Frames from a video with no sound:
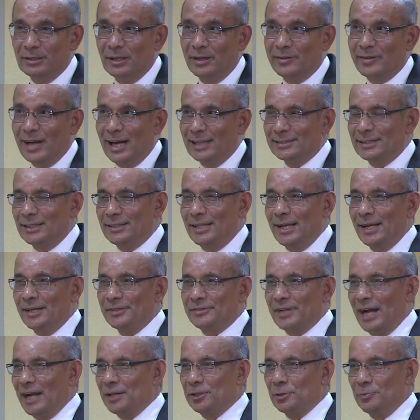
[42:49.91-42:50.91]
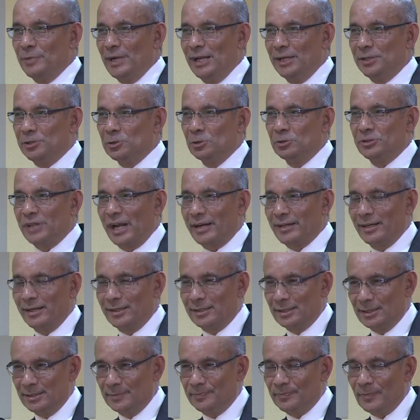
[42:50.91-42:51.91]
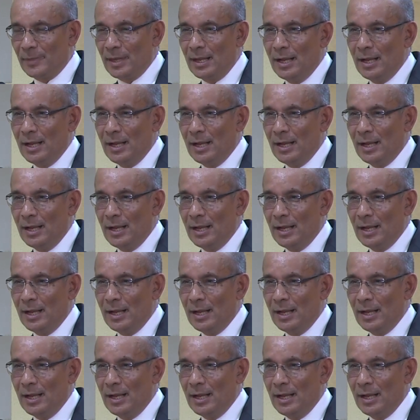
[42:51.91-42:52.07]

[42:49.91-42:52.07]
rather than trying to be too technical.